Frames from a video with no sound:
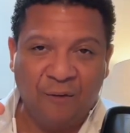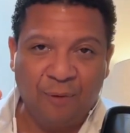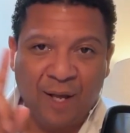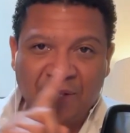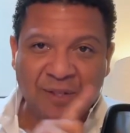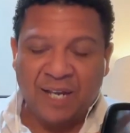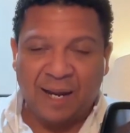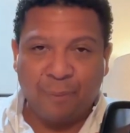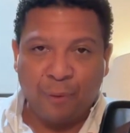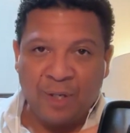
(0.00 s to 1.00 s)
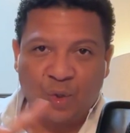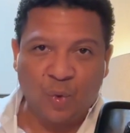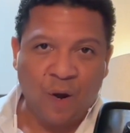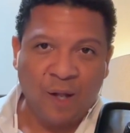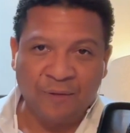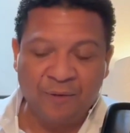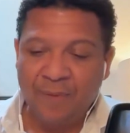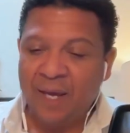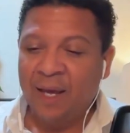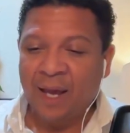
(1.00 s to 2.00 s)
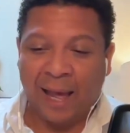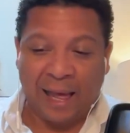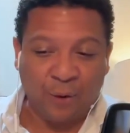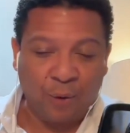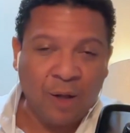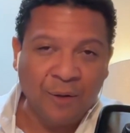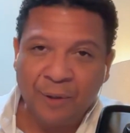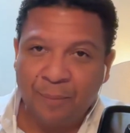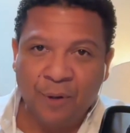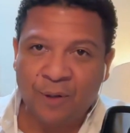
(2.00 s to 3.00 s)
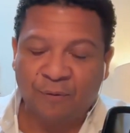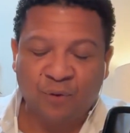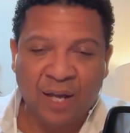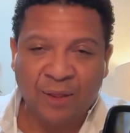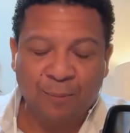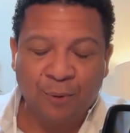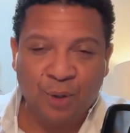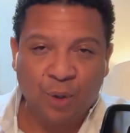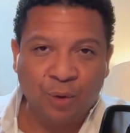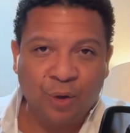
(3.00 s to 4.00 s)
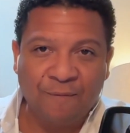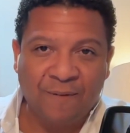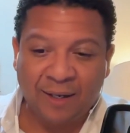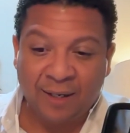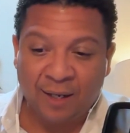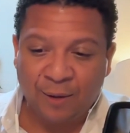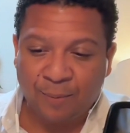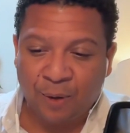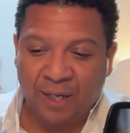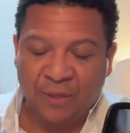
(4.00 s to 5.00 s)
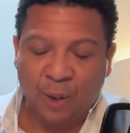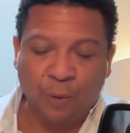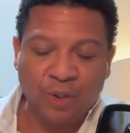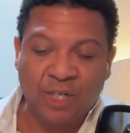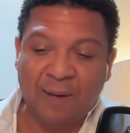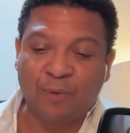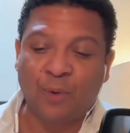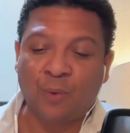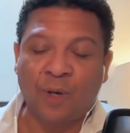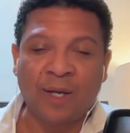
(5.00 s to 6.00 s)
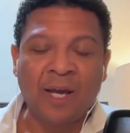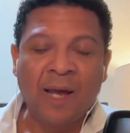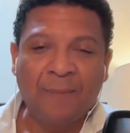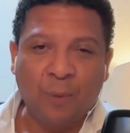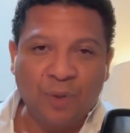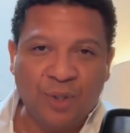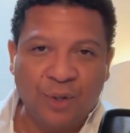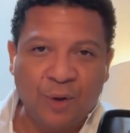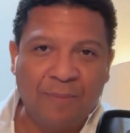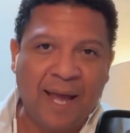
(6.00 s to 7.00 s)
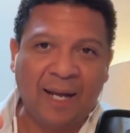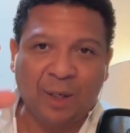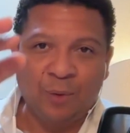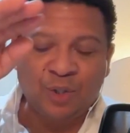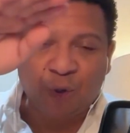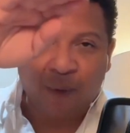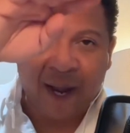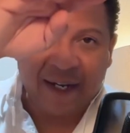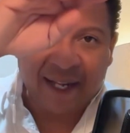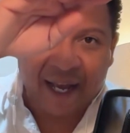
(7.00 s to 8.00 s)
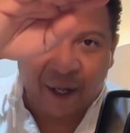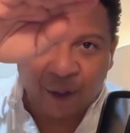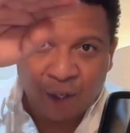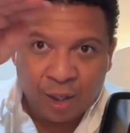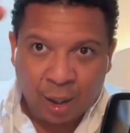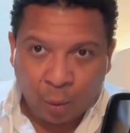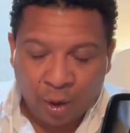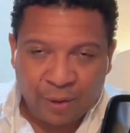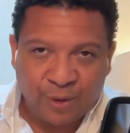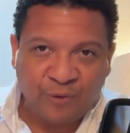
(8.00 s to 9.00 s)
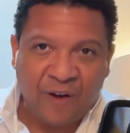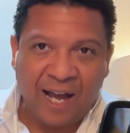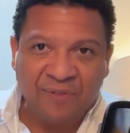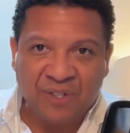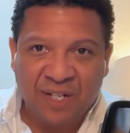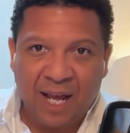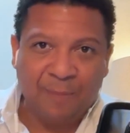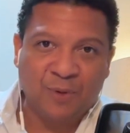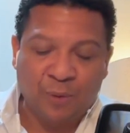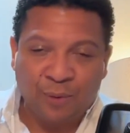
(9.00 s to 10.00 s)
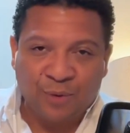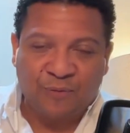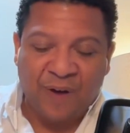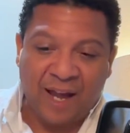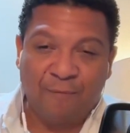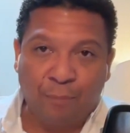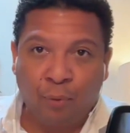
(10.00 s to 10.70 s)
process. I breezed through all of them, and they're all in the book. If you got the book, you can go find it in the book. I think we're in chapter 3, but I want you to go back and I want you to write down what are those 5 steps, or those five